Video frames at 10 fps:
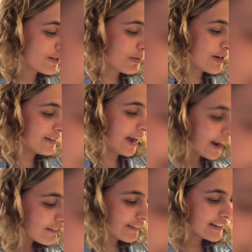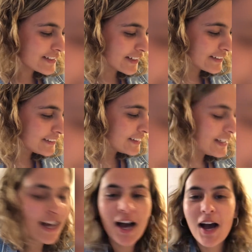my own handwriting.
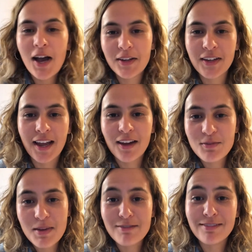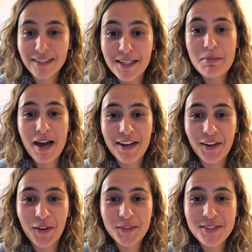Okay, I've made really bad
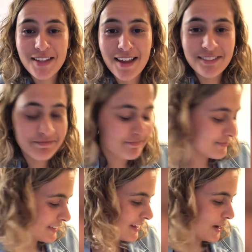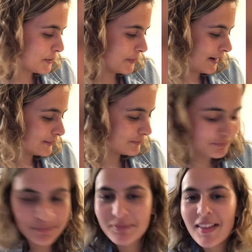notes then. Oh well.
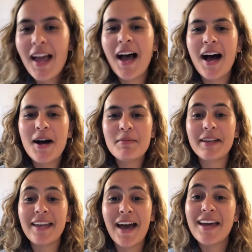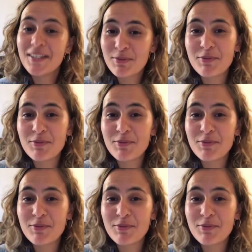But yeah, it's been